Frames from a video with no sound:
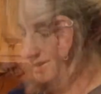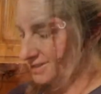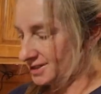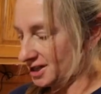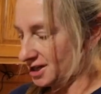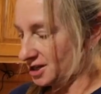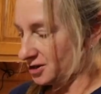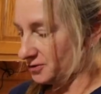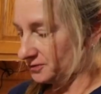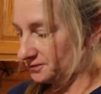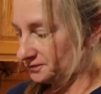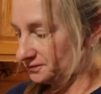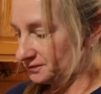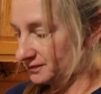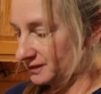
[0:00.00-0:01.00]
So
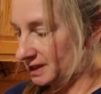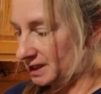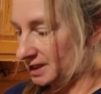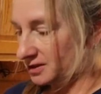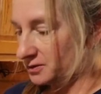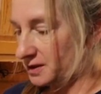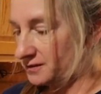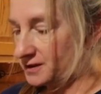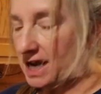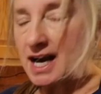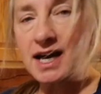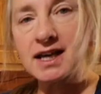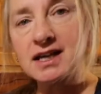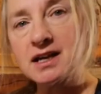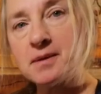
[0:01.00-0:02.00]
we've
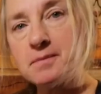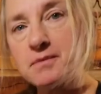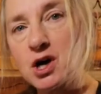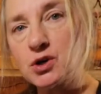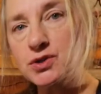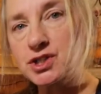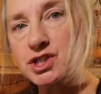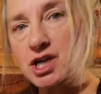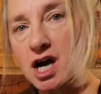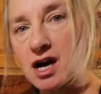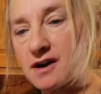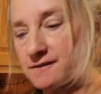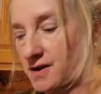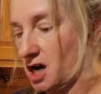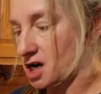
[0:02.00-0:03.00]
got most
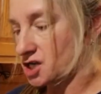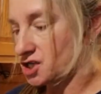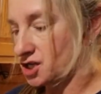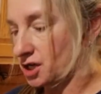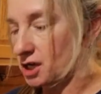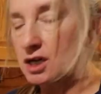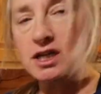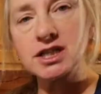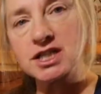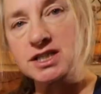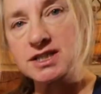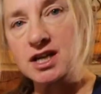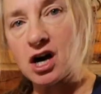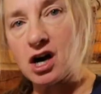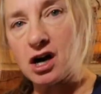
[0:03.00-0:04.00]
of our sugar
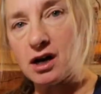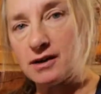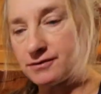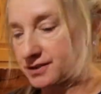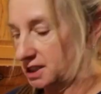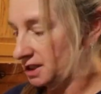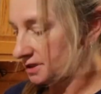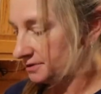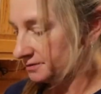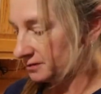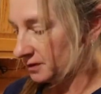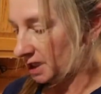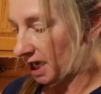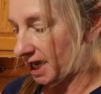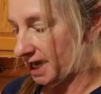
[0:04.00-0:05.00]
dissolved
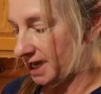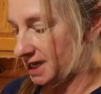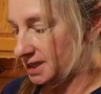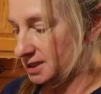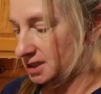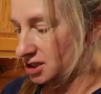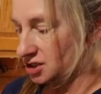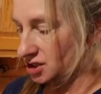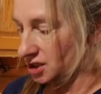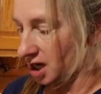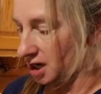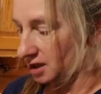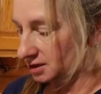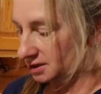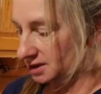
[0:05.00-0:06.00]
and our
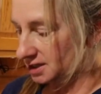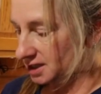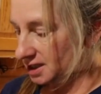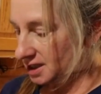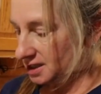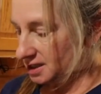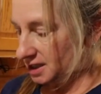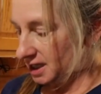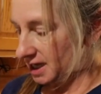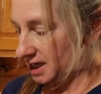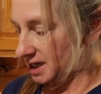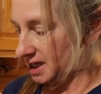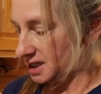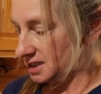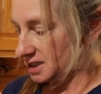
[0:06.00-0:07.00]
salt,
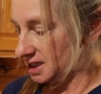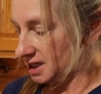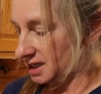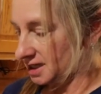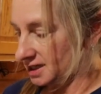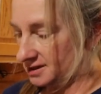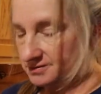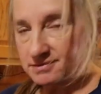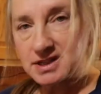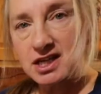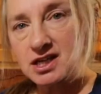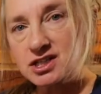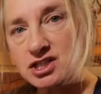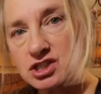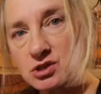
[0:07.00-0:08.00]
and
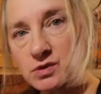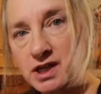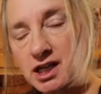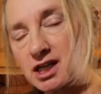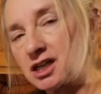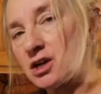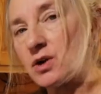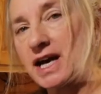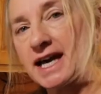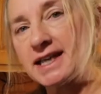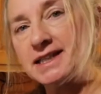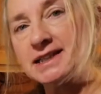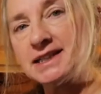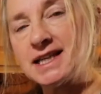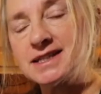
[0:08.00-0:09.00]
so we're going to go
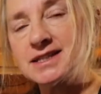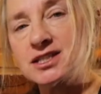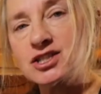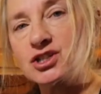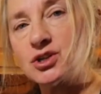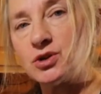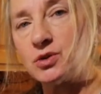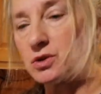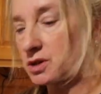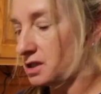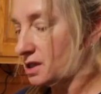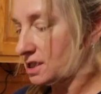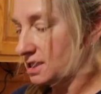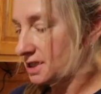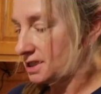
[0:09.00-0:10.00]
ahead and let this cool,
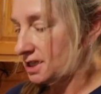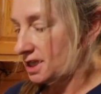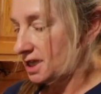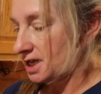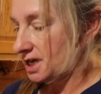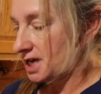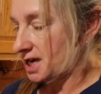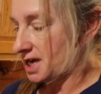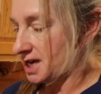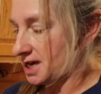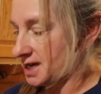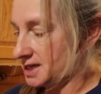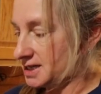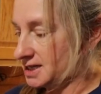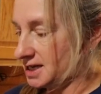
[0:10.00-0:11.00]

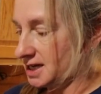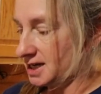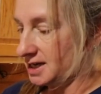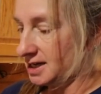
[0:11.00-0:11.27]
and